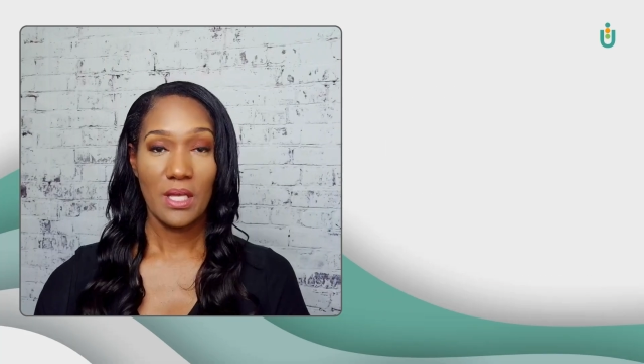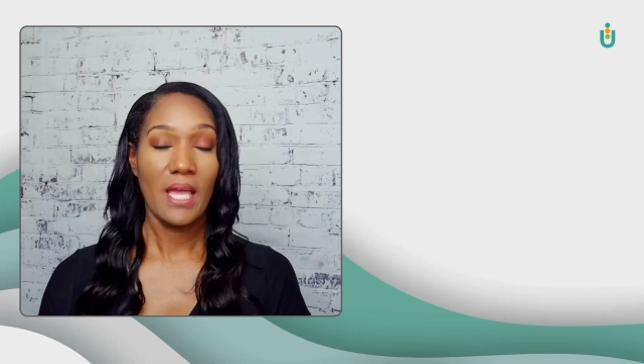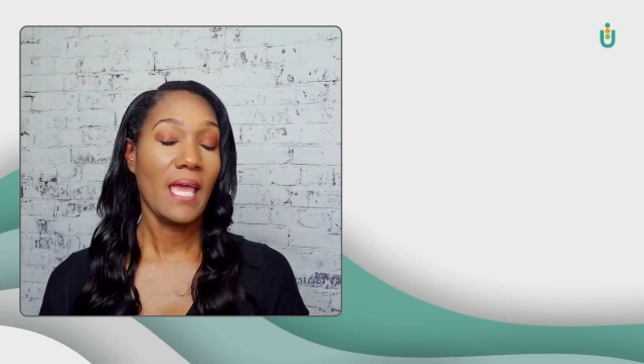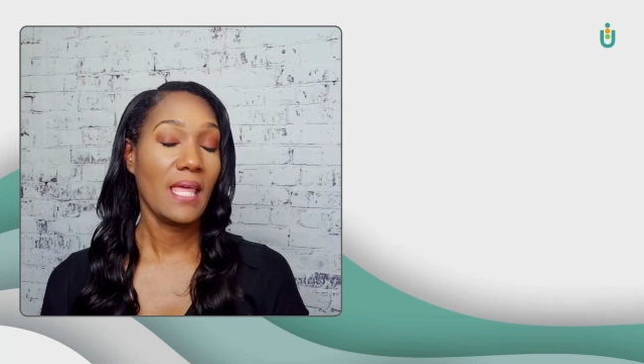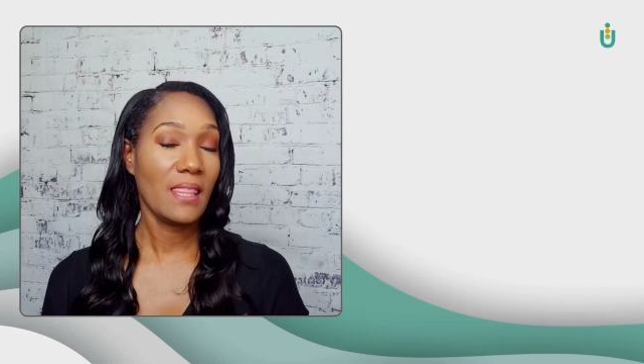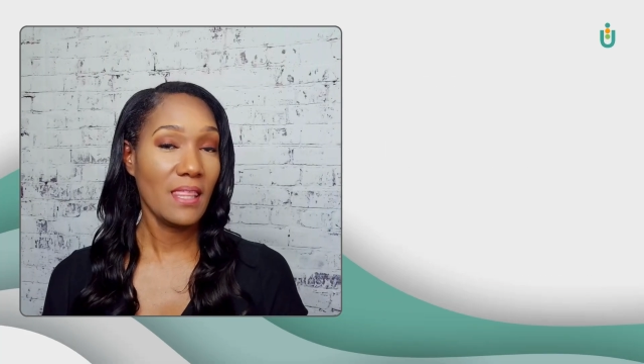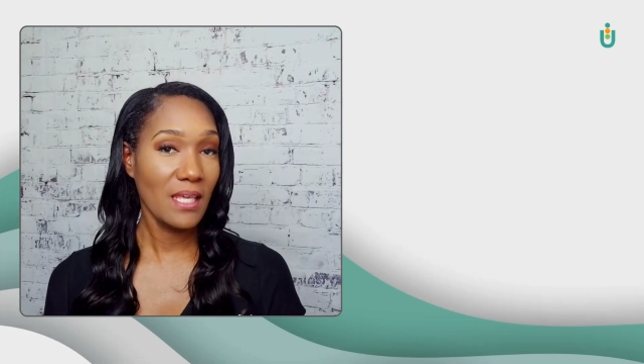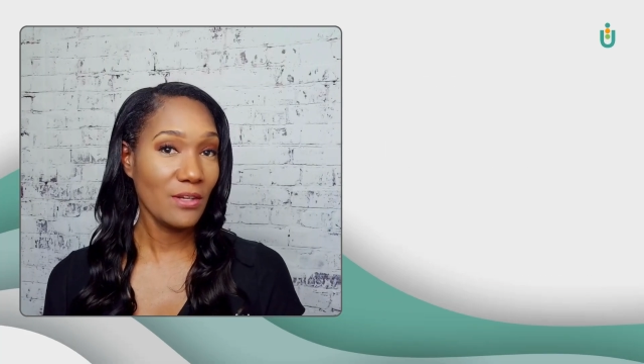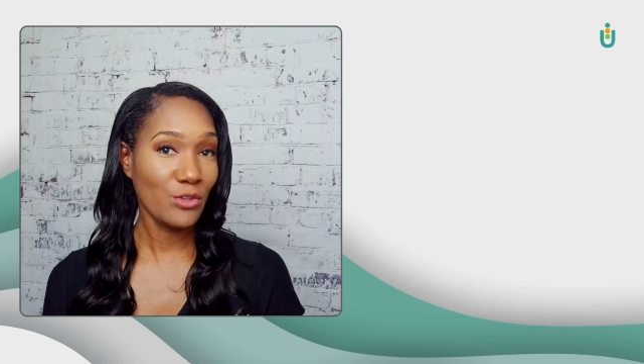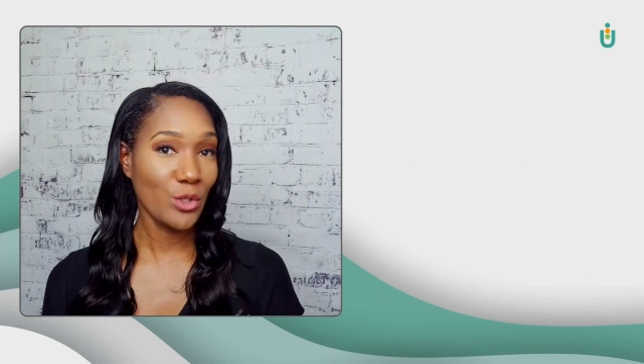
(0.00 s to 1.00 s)
And
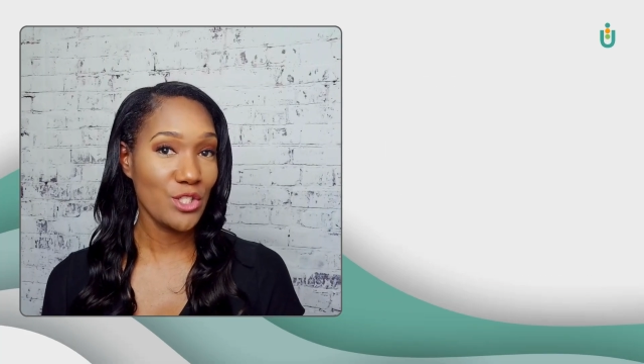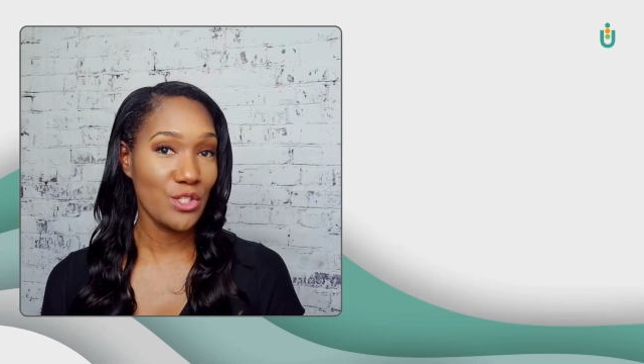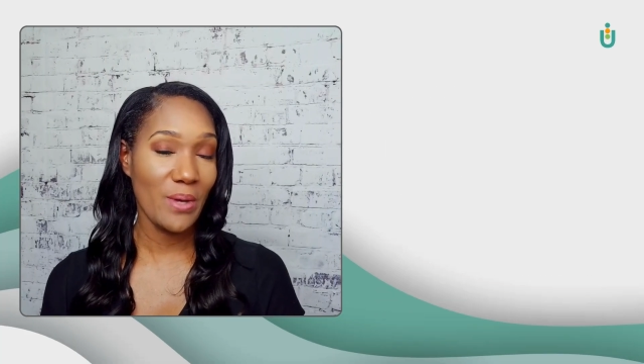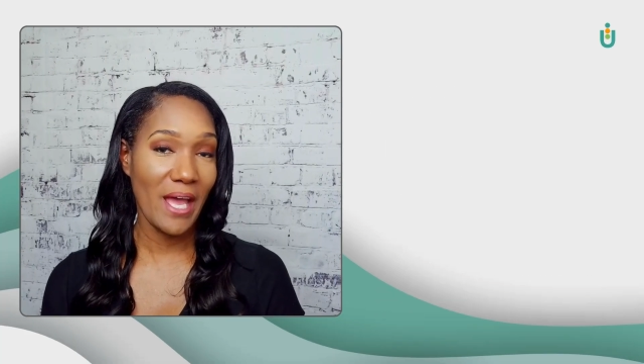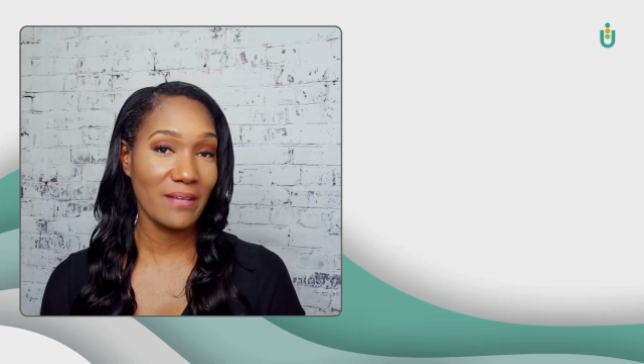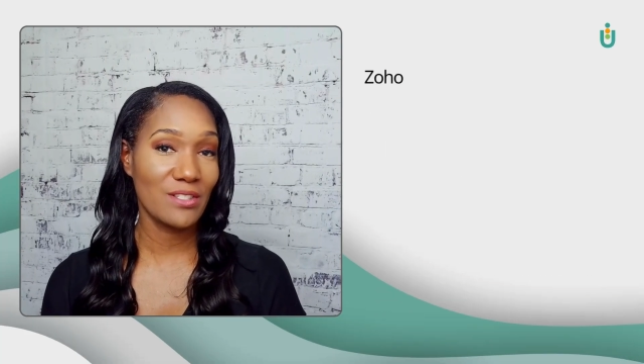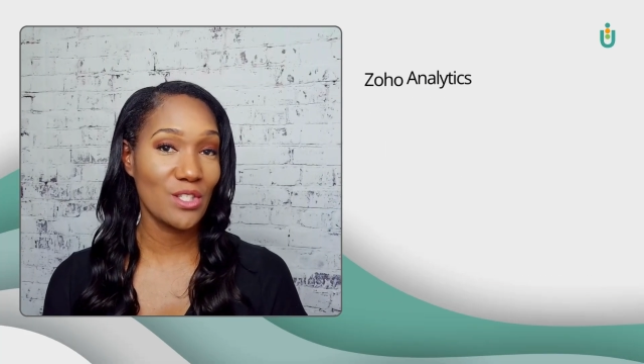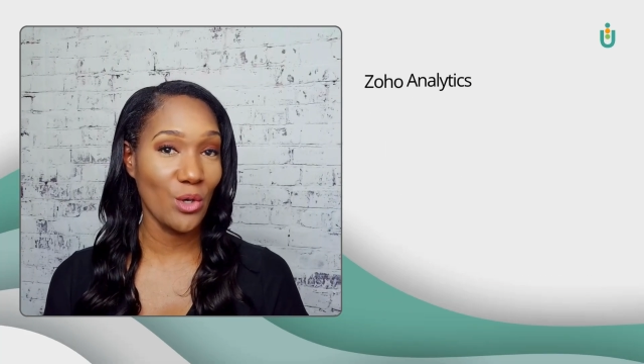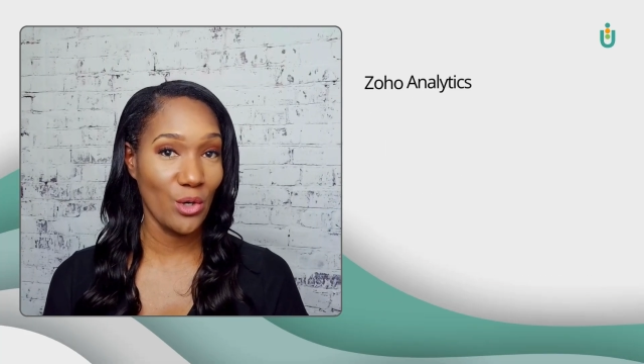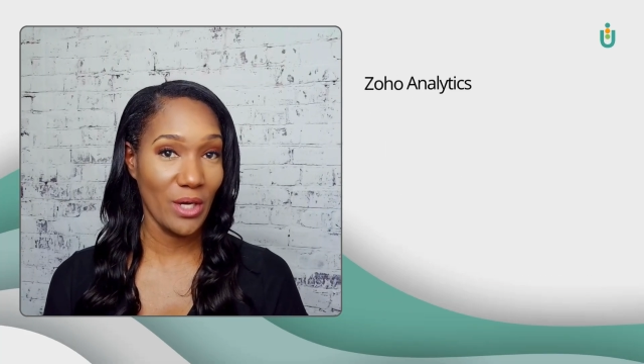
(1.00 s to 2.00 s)
then of course you have
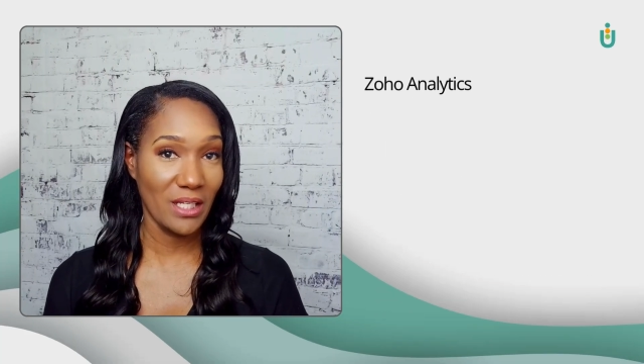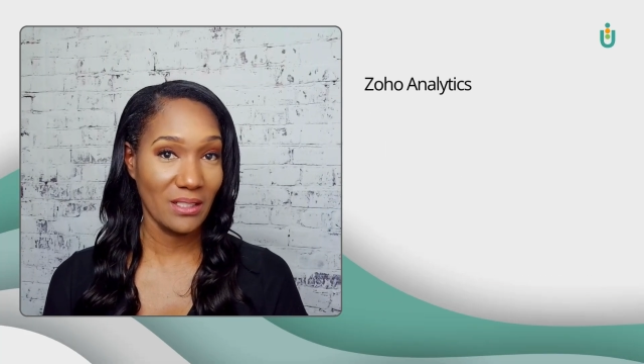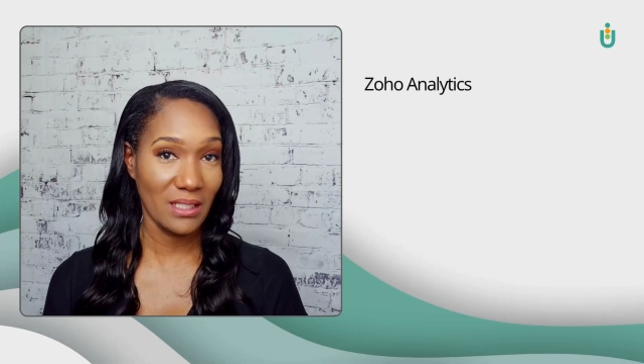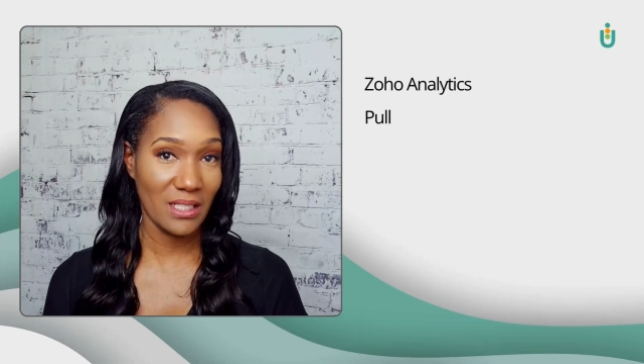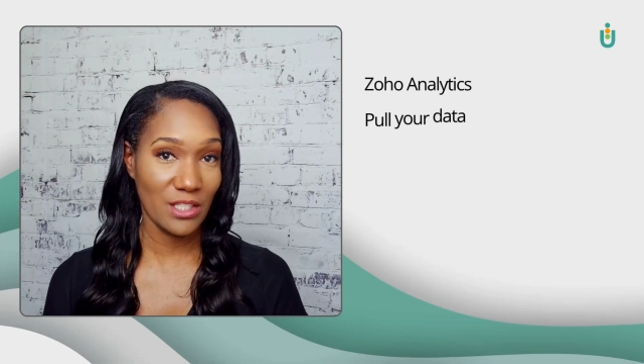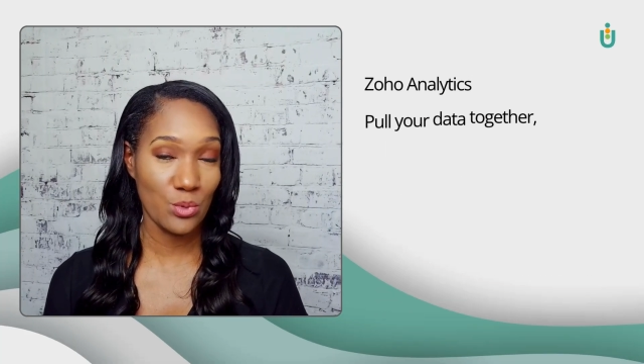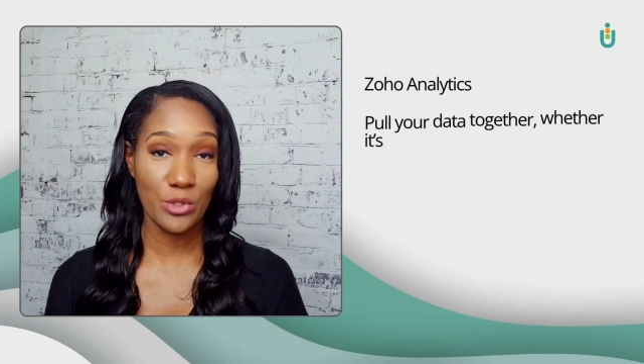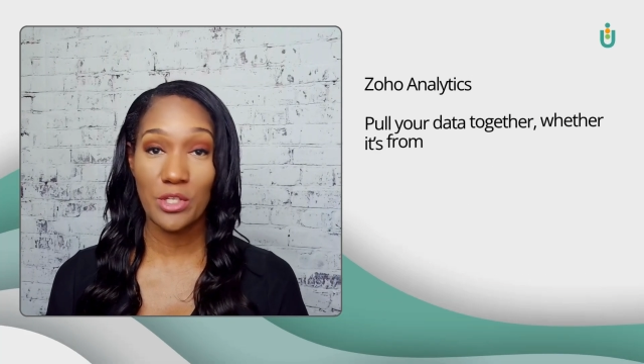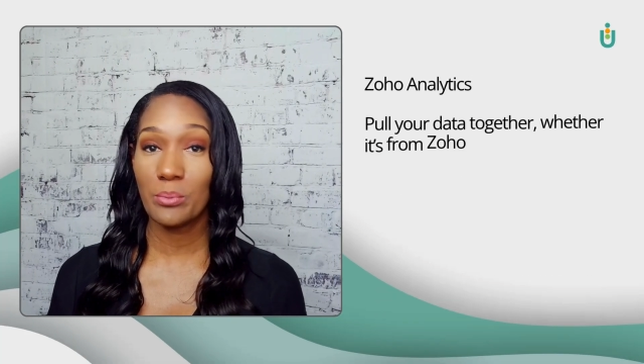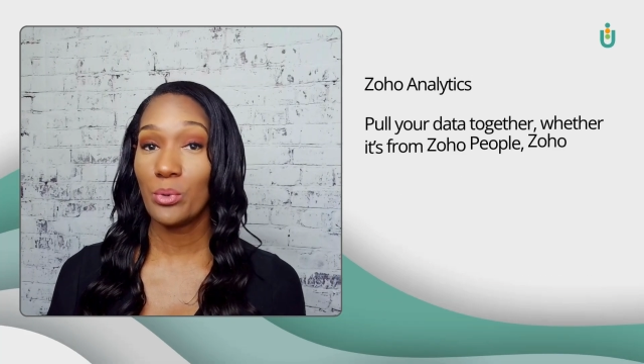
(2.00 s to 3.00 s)
Zoho Analytics where
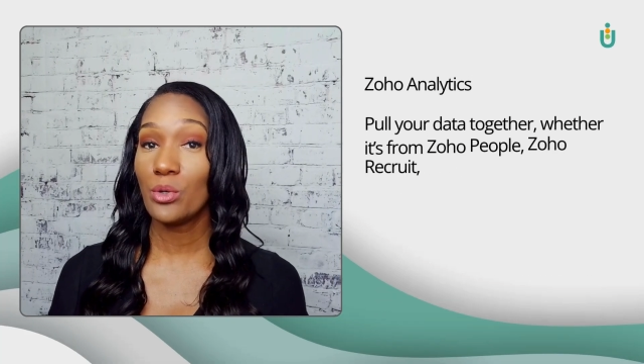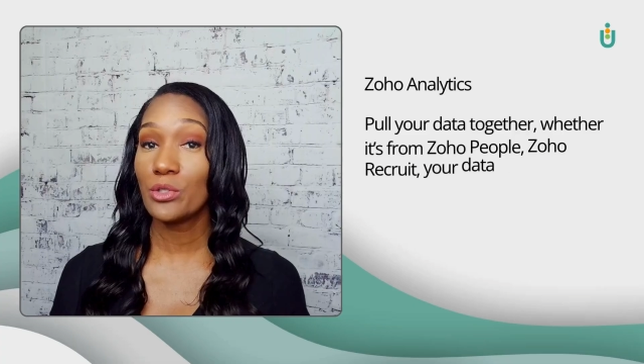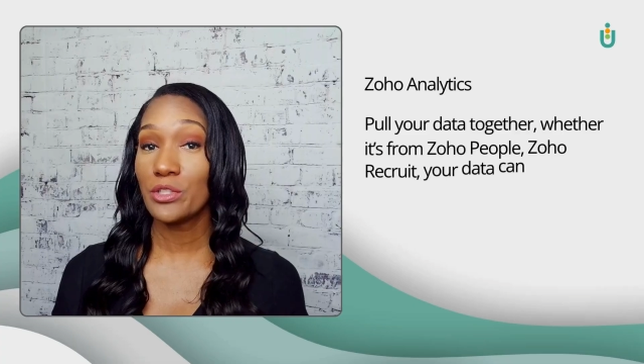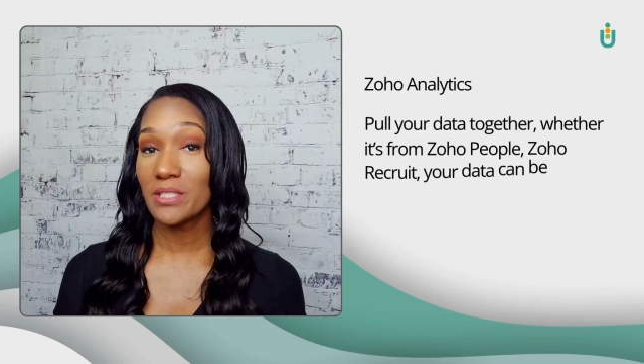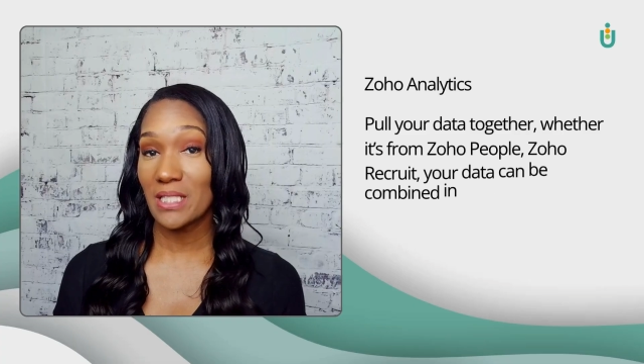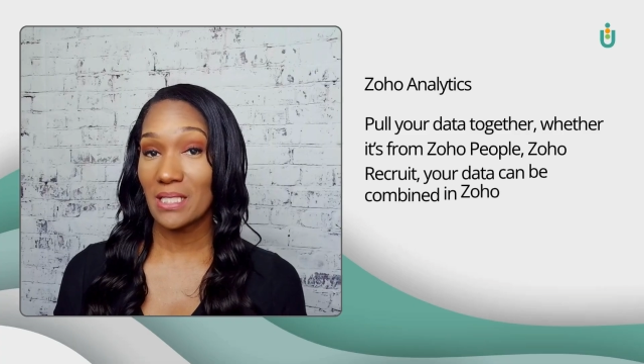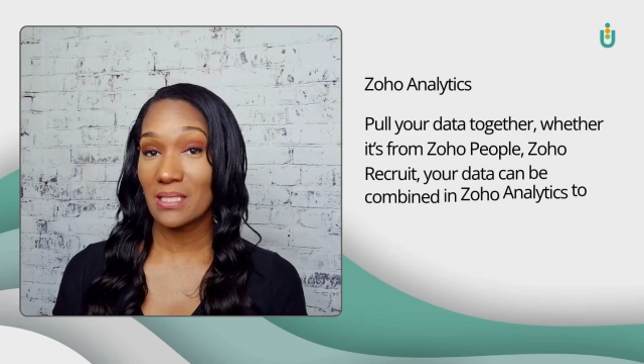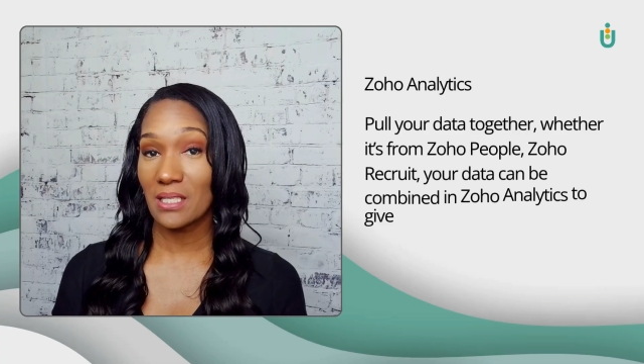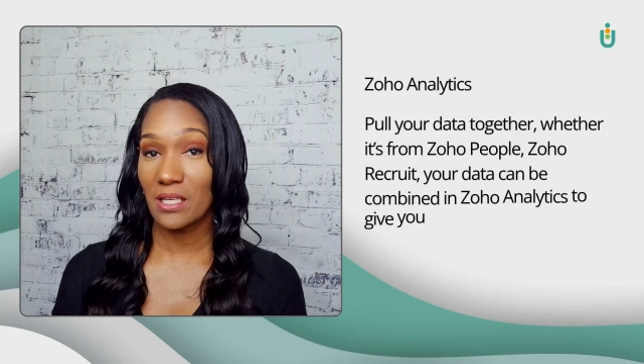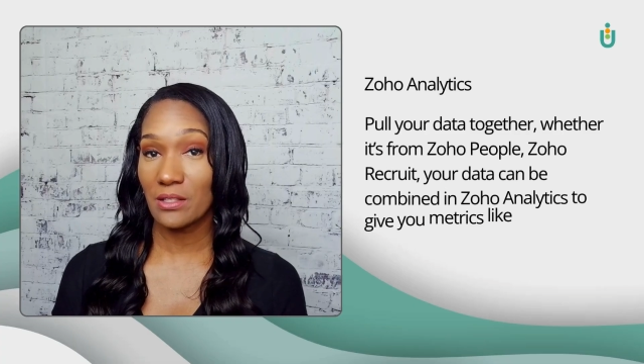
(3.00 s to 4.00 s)
you can pull your data
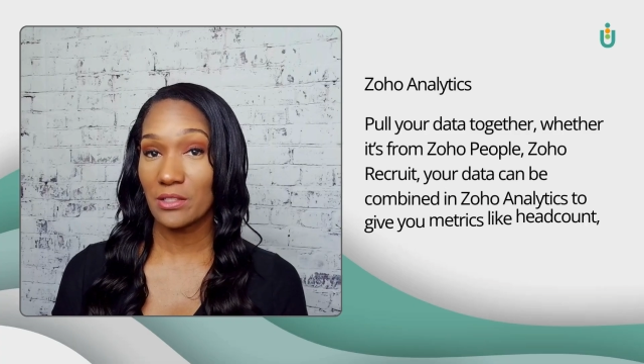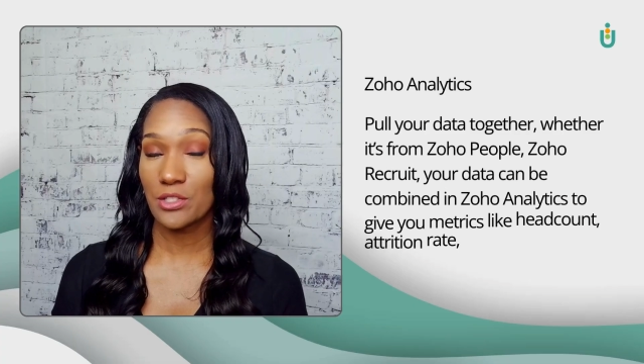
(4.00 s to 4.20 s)
together.